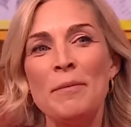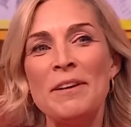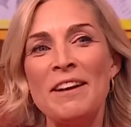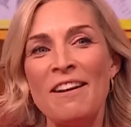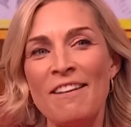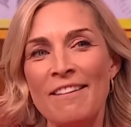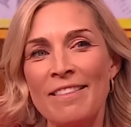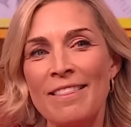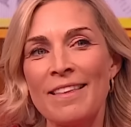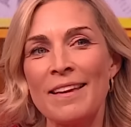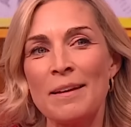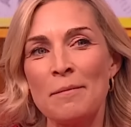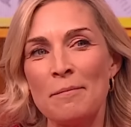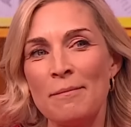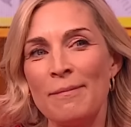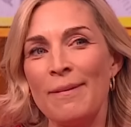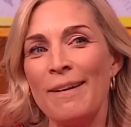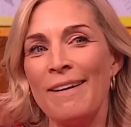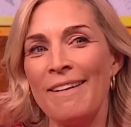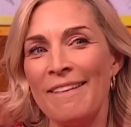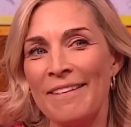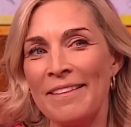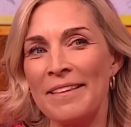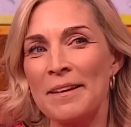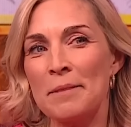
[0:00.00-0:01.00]
I
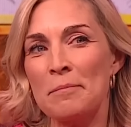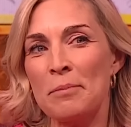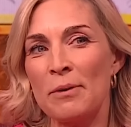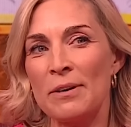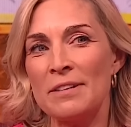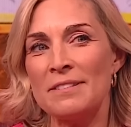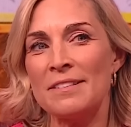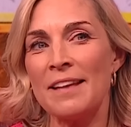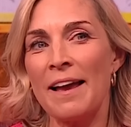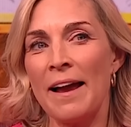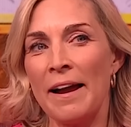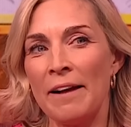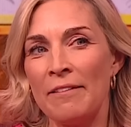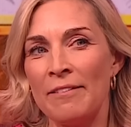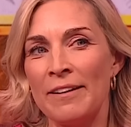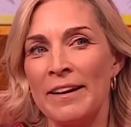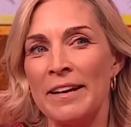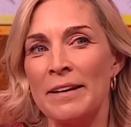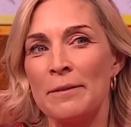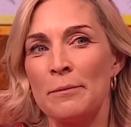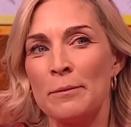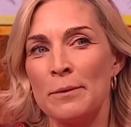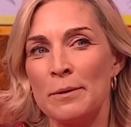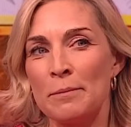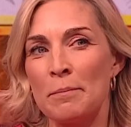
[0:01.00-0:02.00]
think Prince
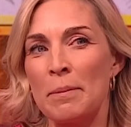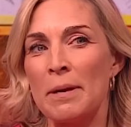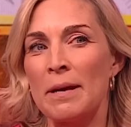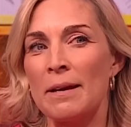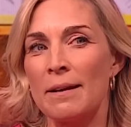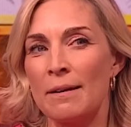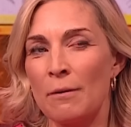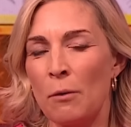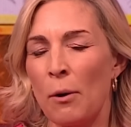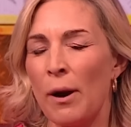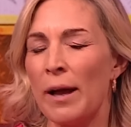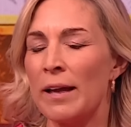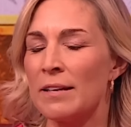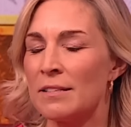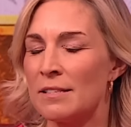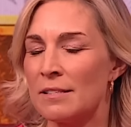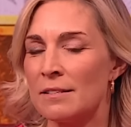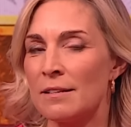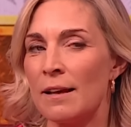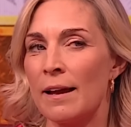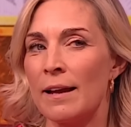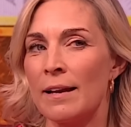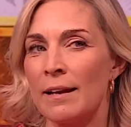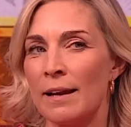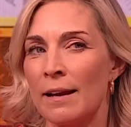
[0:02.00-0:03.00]
Harry would be quite
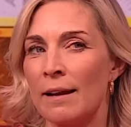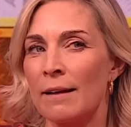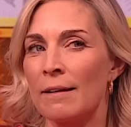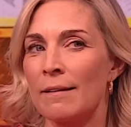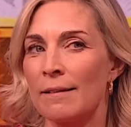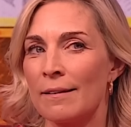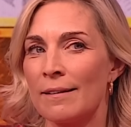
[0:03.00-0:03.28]
entertaining.